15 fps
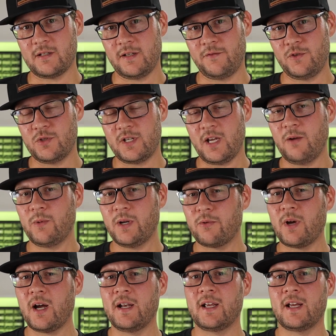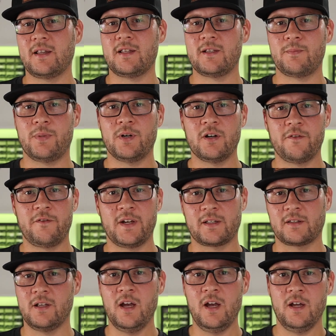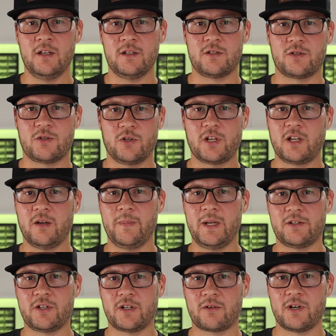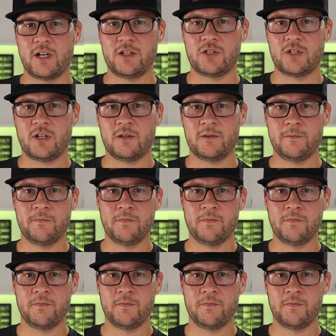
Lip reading: if you say we're running at this perfect stoichiometric ratio